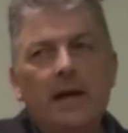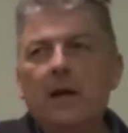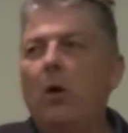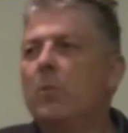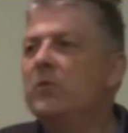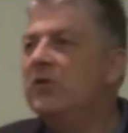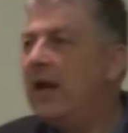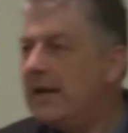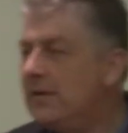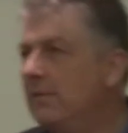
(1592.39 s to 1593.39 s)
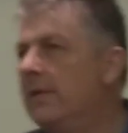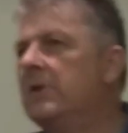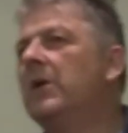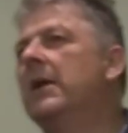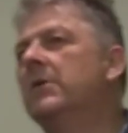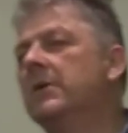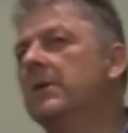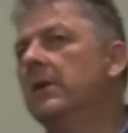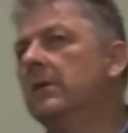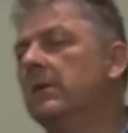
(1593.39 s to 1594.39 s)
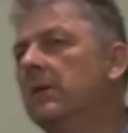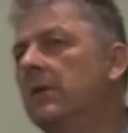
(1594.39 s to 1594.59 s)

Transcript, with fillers: it objectively changes things.